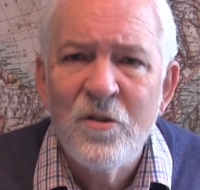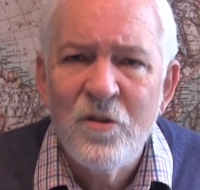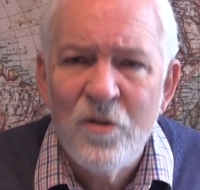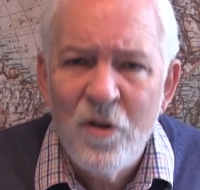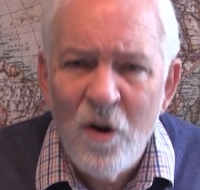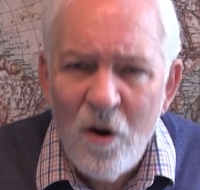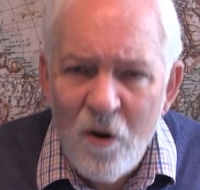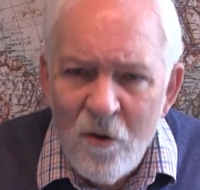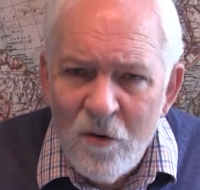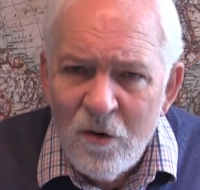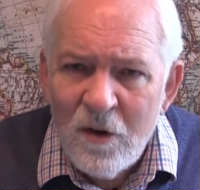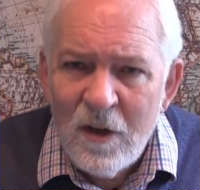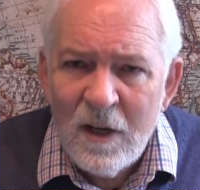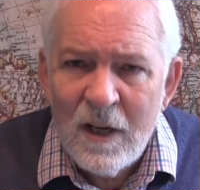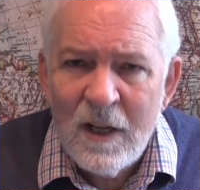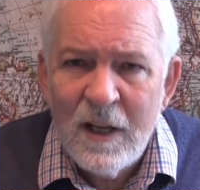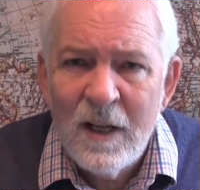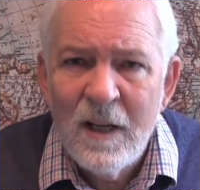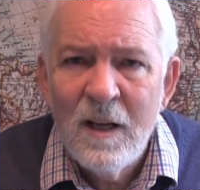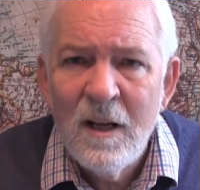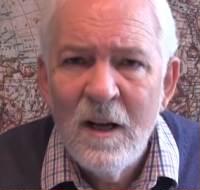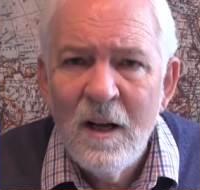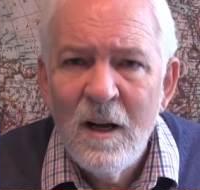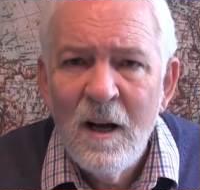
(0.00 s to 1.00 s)

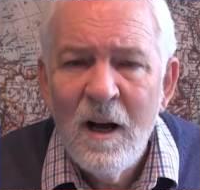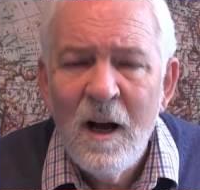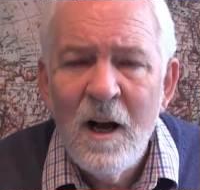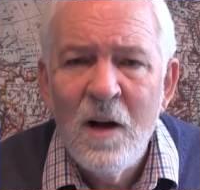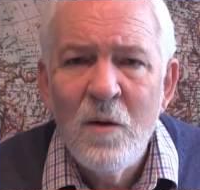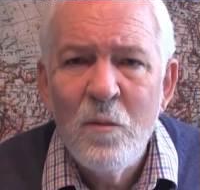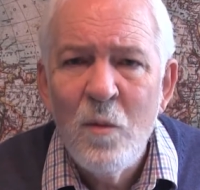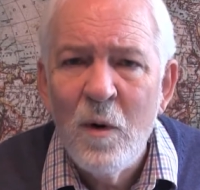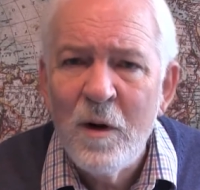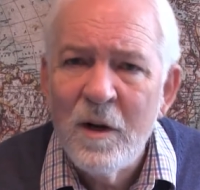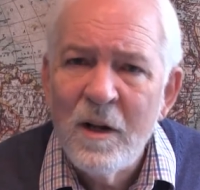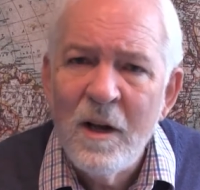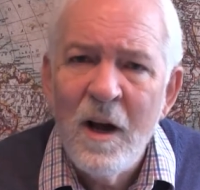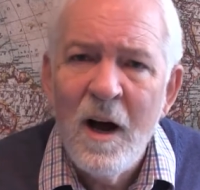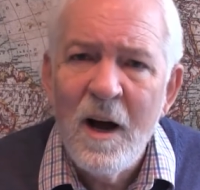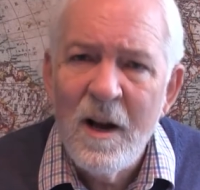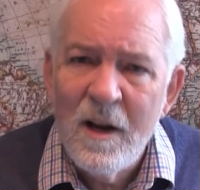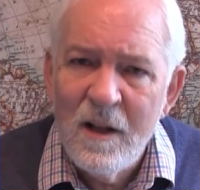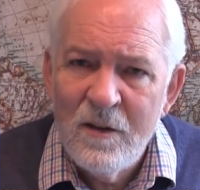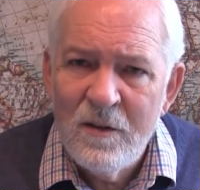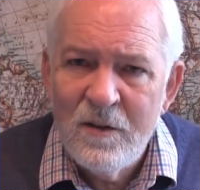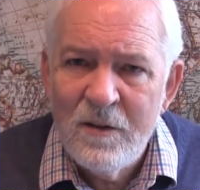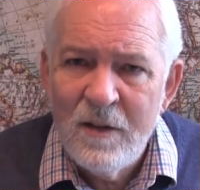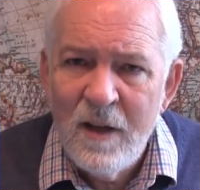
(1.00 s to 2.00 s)
totally on what
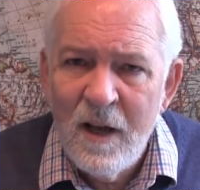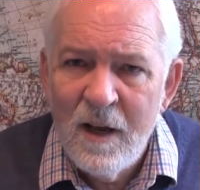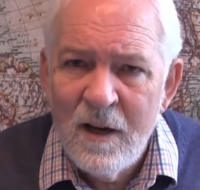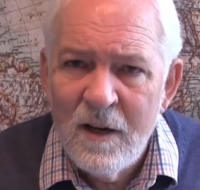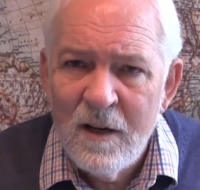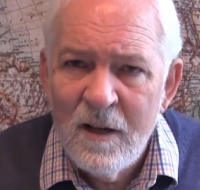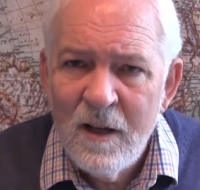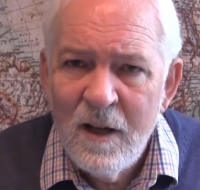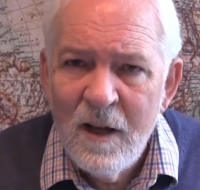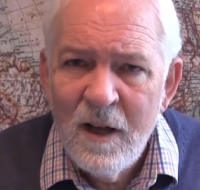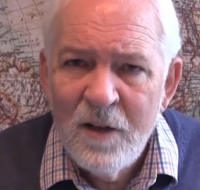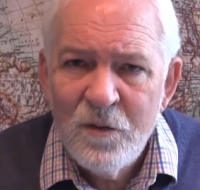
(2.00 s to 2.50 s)
God has said.